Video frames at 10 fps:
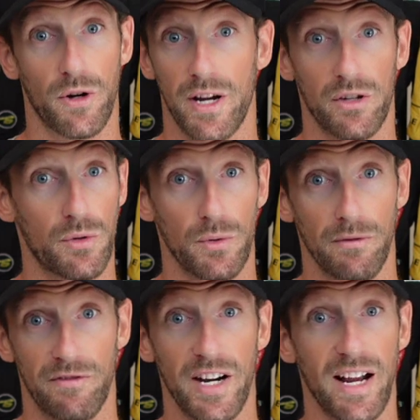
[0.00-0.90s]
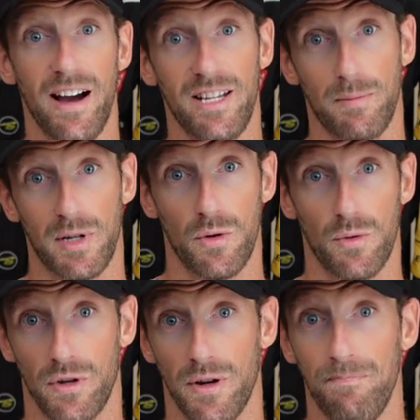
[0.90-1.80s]
going through a very high speed
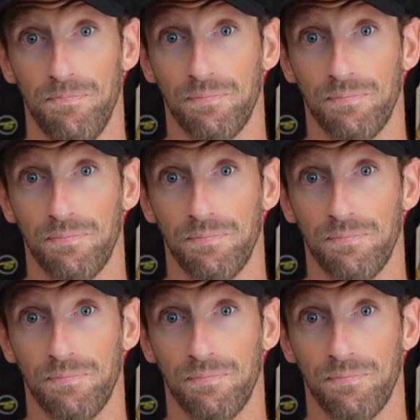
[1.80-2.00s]
corner,